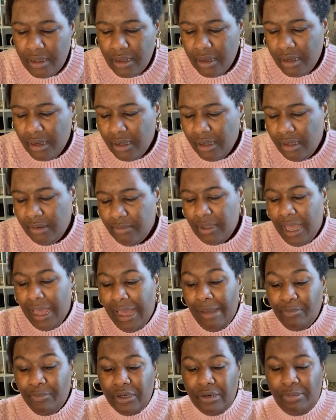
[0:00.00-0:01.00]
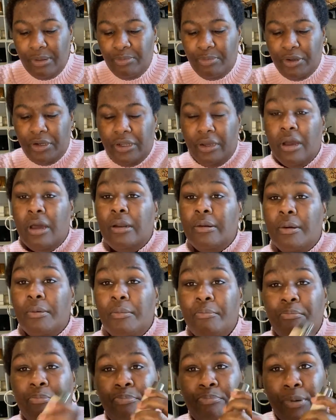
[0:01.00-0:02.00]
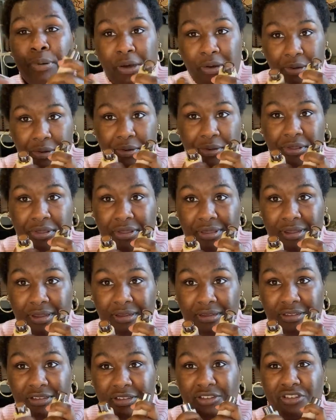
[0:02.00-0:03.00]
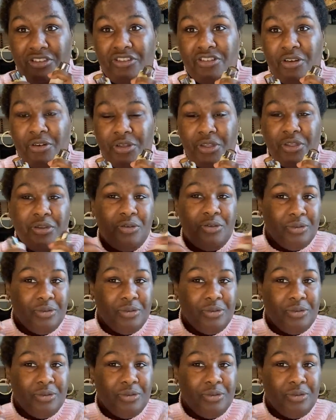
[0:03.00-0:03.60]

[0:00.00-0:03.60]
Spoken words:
I'm going to be putting on both to show you,